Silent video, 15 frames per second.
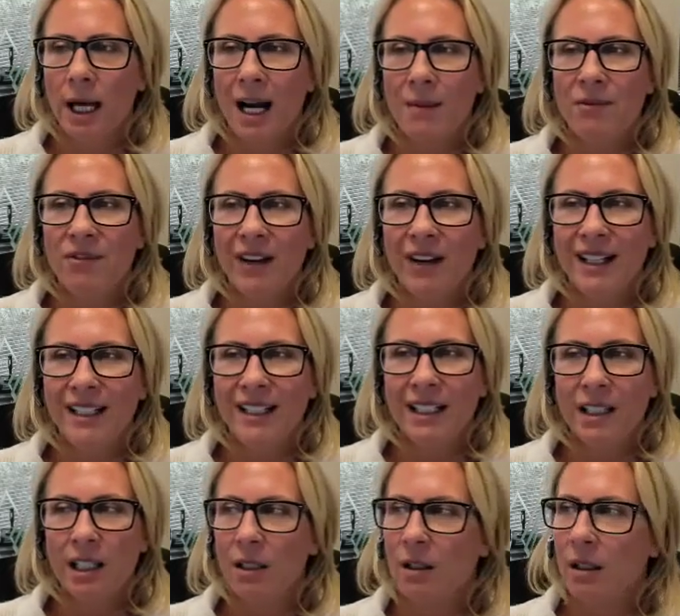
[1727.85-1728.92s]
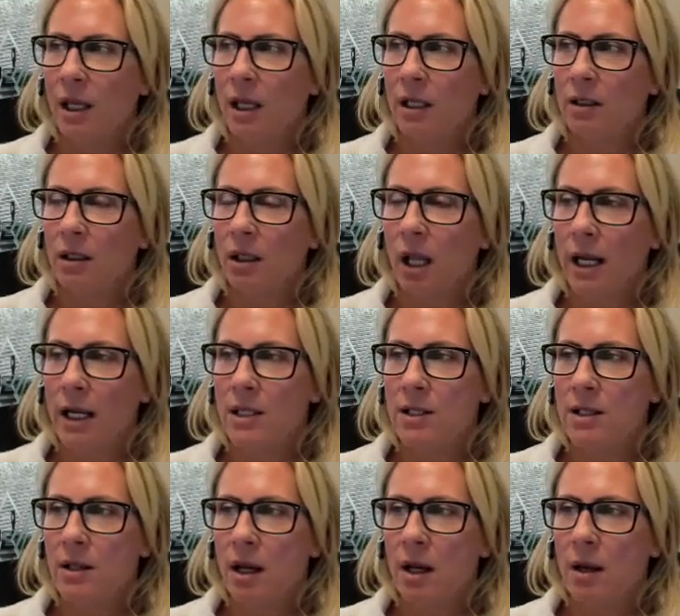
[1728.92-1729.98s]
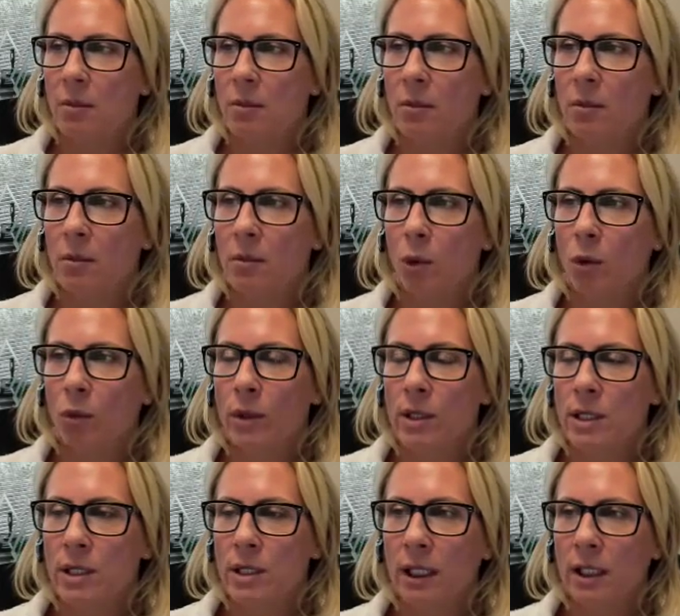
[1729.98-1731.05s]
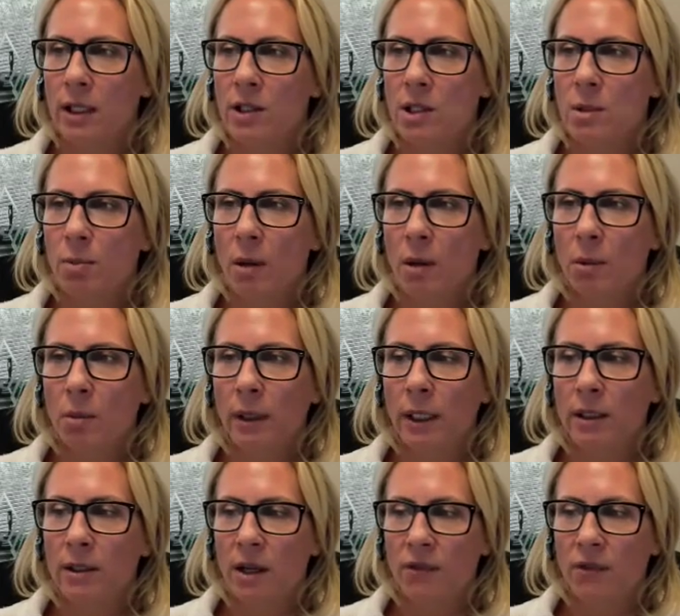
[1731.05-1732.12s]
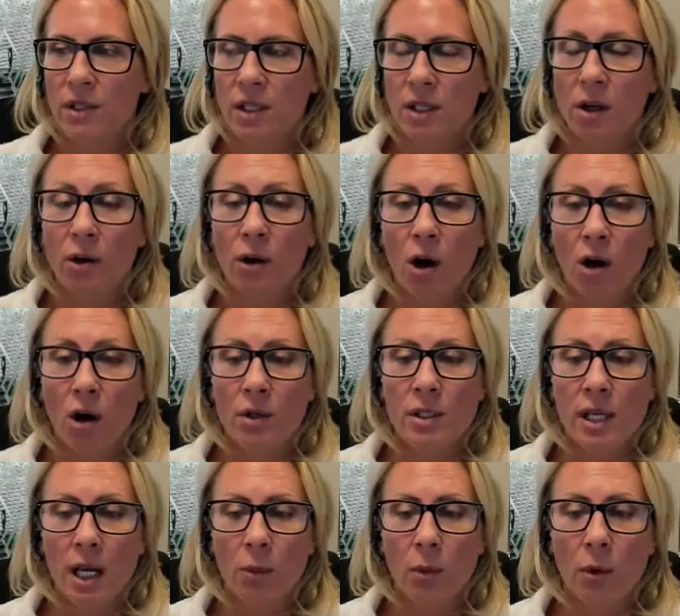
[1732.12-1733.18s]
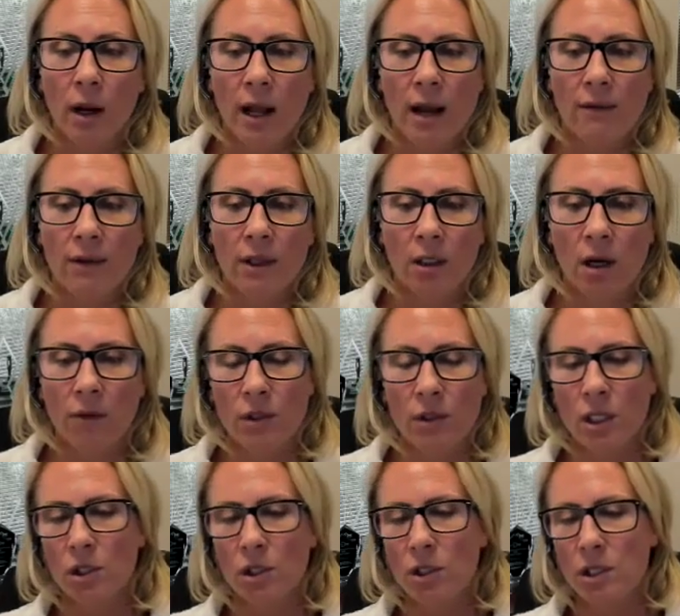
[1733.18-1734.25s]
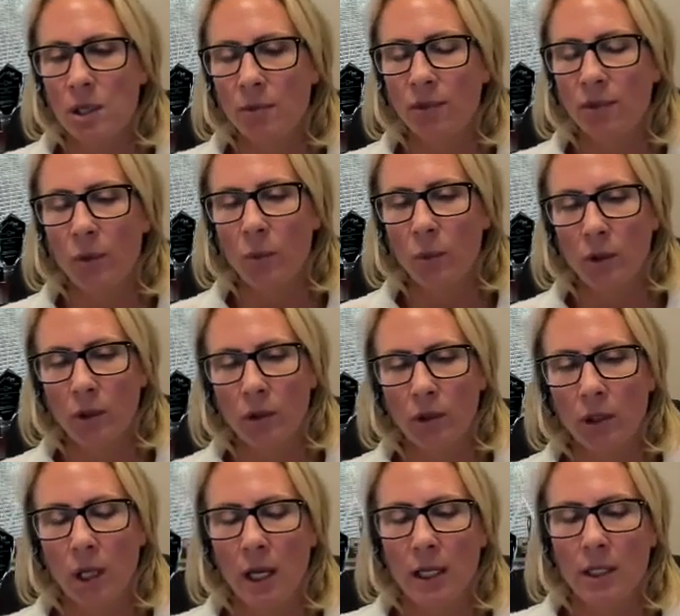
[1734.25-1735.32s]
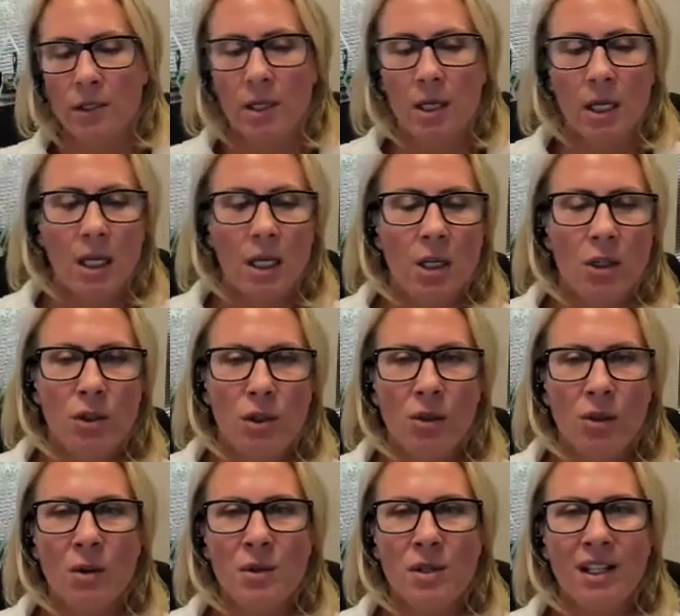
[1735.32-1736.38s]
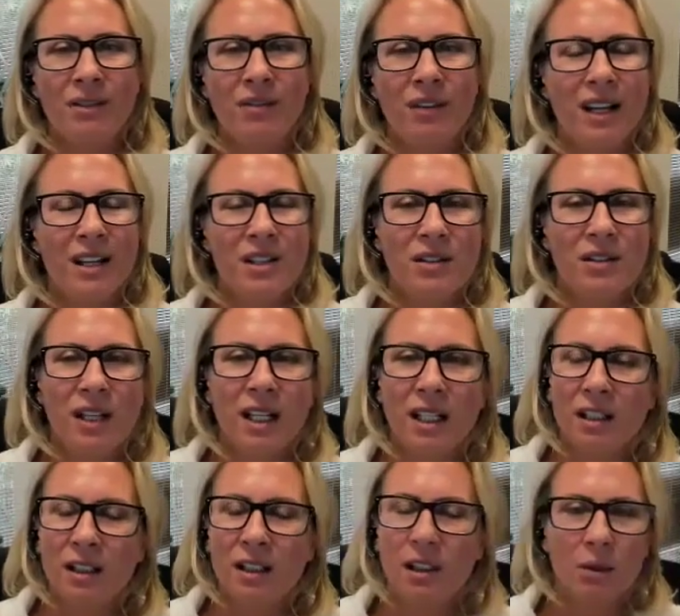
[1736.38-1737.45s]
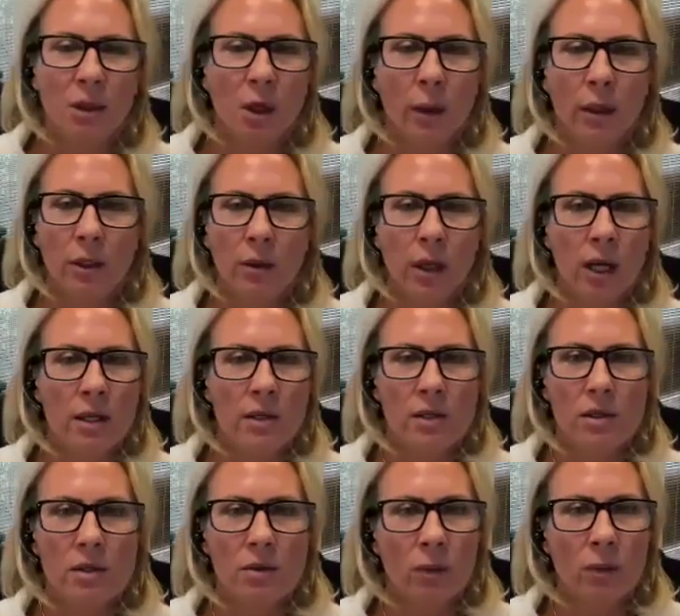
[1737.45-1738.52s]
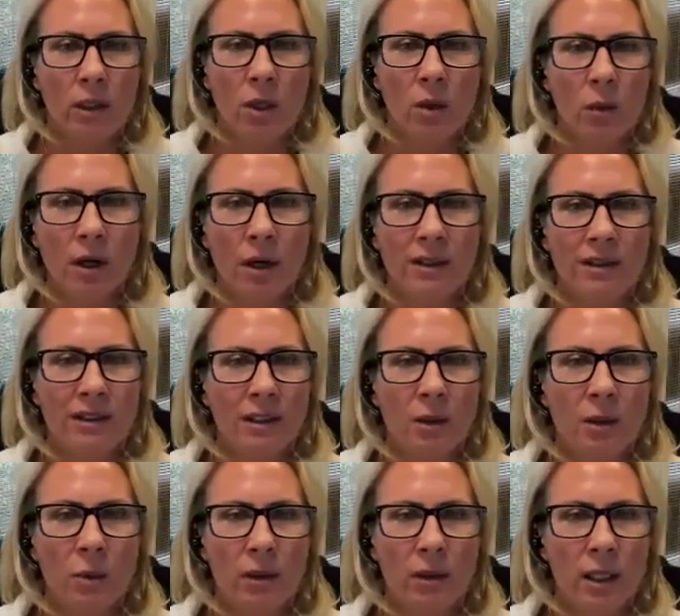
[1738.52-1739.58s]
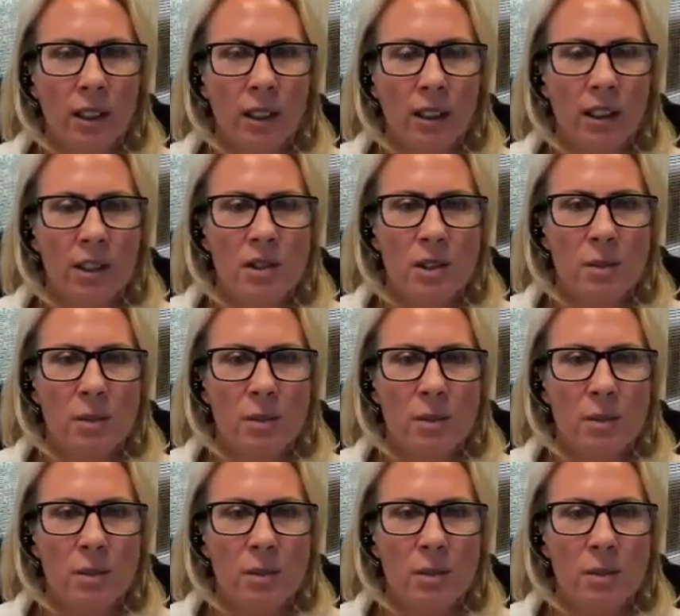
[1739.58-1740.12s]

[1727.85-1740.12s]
I'm finding that clients more recently, and this is probably a deficit on our side, we're not having the conversations up front with our clients. Do those in advance of getting the loan going, you guys. We don't want to deal with getting an